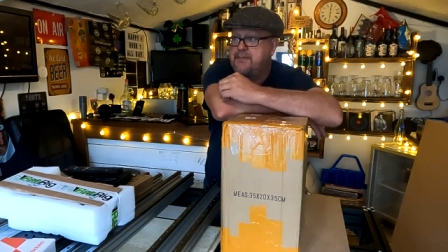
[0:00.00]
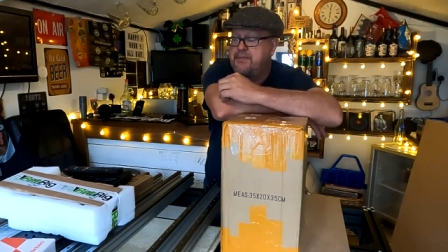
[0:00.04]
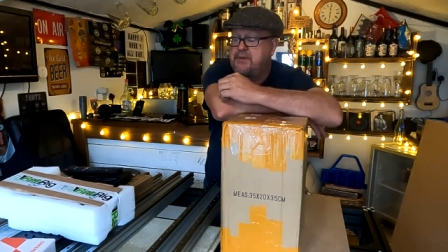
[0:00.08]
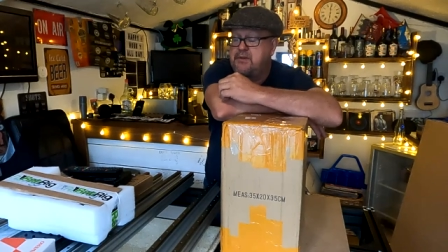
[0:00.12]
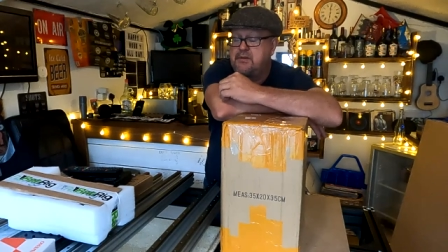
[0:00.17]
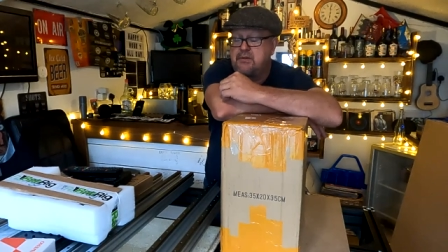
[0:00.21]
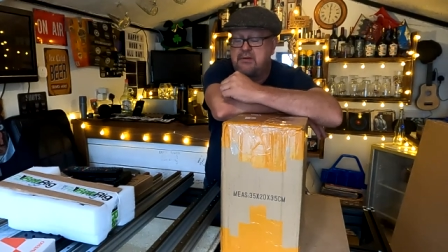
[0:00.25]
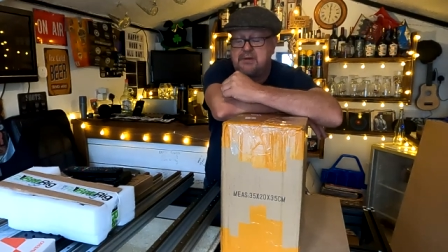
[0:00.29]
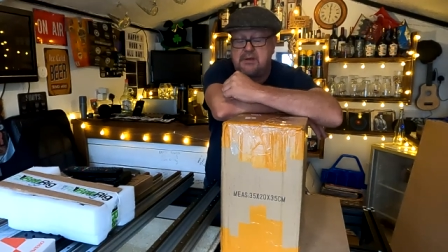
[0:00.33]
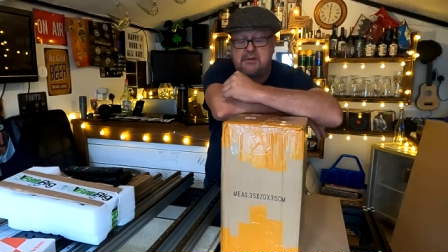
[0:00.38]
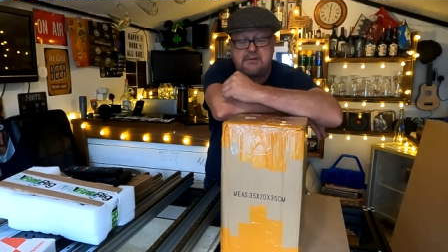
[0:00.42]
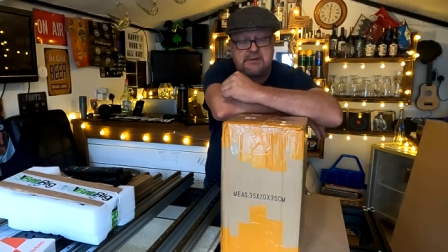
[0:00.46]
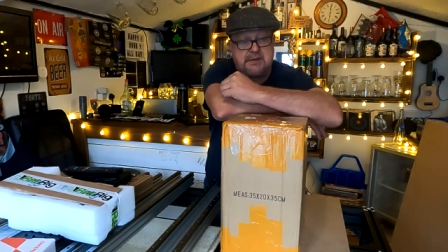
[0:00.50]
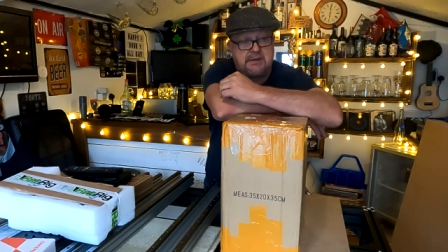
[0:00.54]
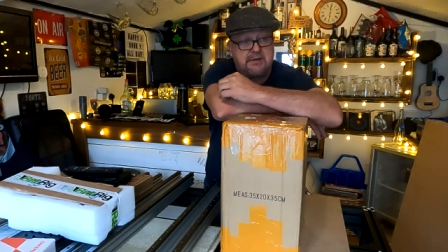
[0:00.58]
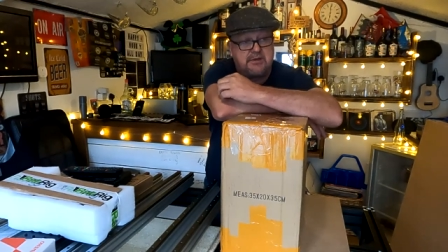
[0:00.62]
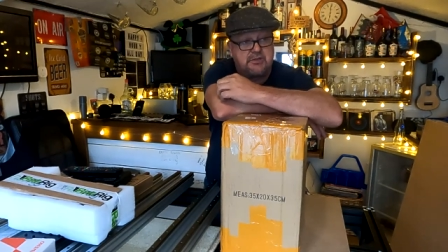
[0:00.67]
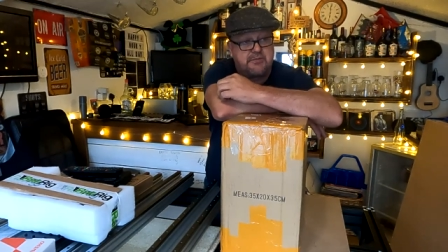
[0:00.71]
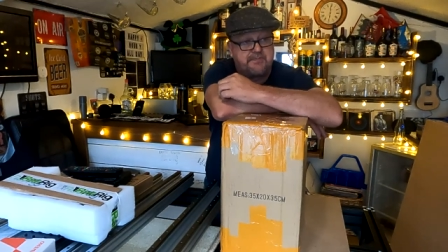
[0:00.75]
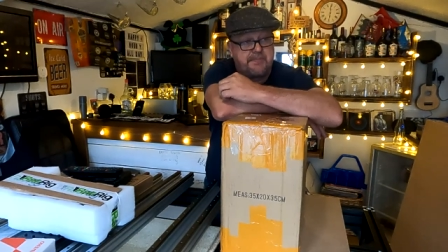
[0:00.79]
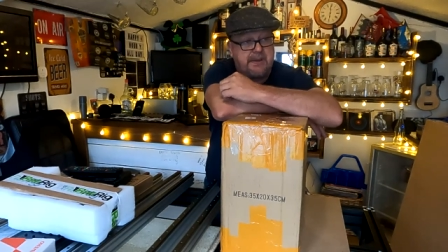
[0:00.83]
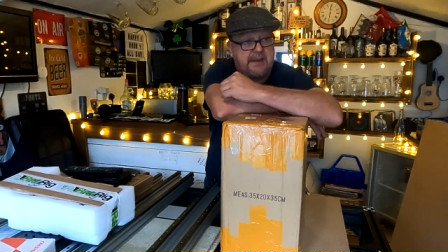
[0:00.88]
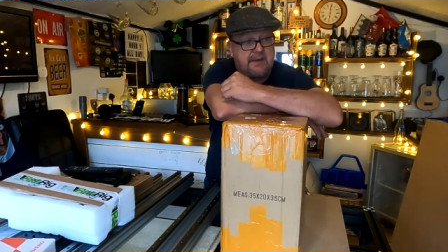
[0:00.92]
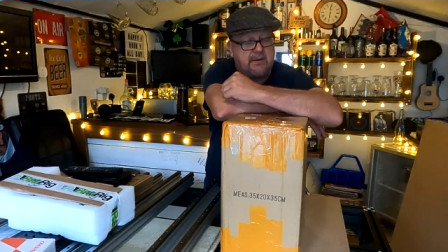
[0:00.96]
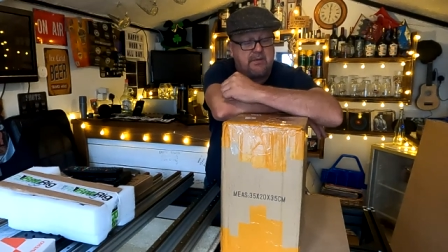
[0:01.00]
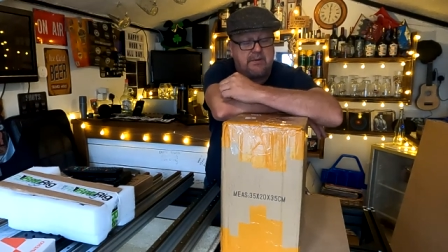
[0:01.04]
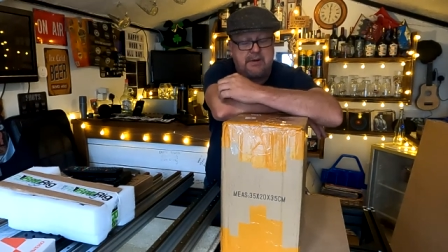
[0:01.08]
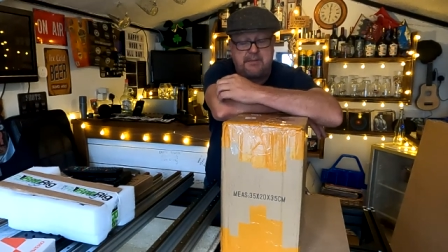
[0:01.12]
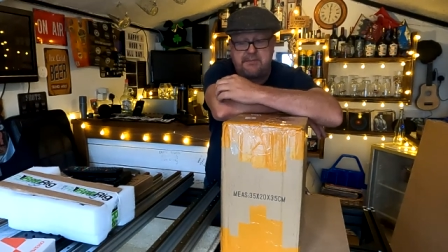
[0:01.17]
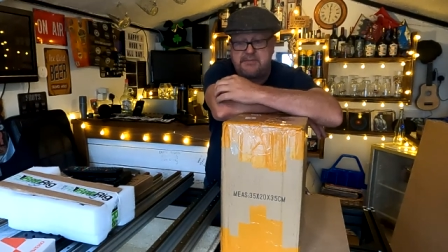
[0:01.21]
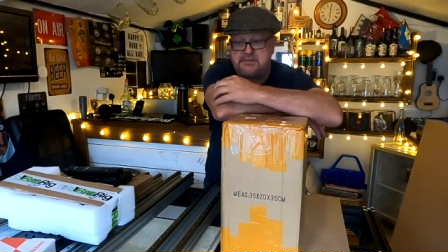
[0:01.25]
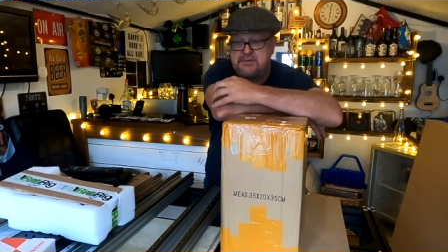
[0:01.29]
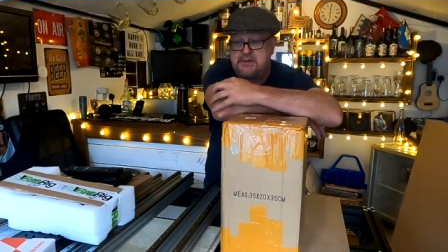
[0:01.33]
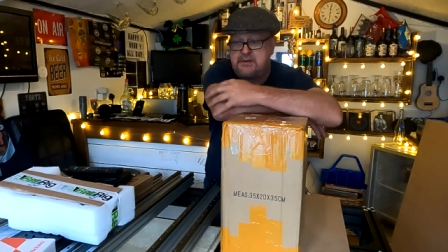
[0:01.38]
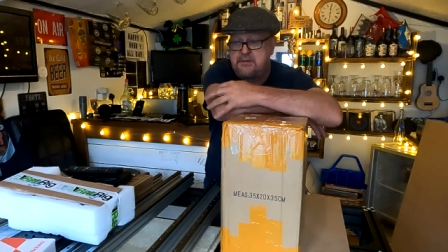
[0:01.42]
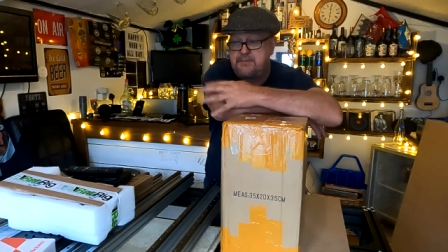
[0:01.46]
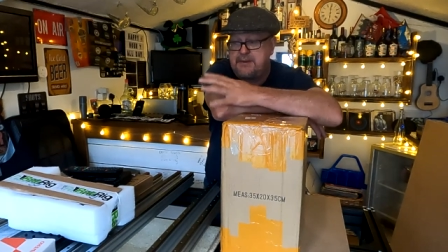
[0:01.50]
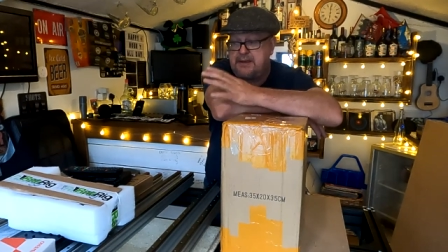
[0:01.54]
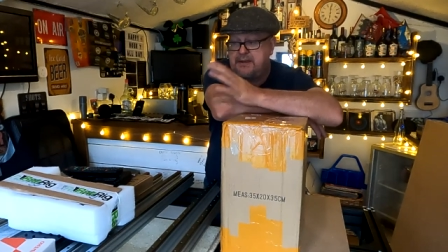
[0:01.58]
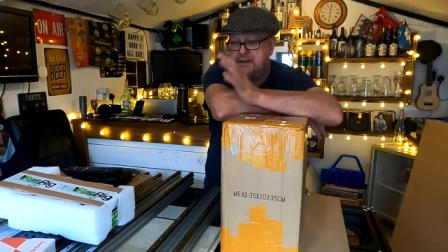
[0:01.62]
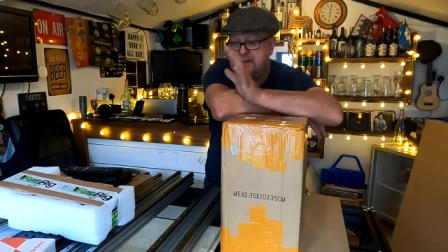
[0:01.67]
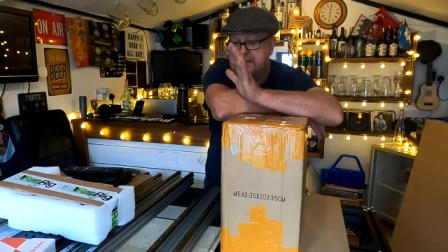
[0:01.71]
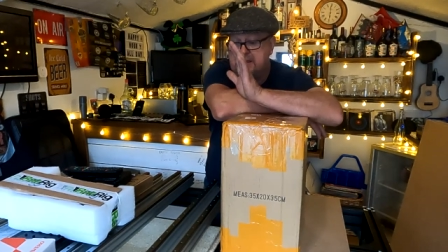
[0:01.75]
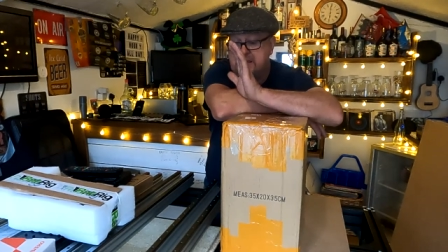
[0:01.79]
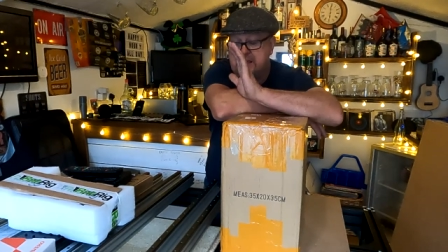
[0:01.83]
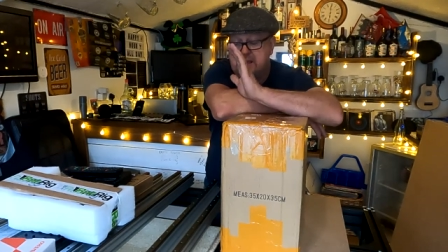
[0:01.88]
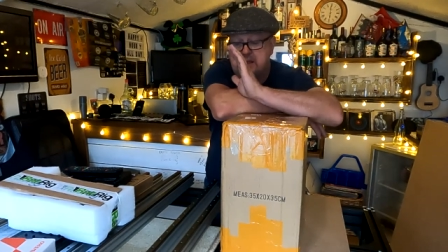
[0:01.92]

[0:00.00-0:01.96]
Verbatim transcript: but you've got to go down and pack it all up and send it back.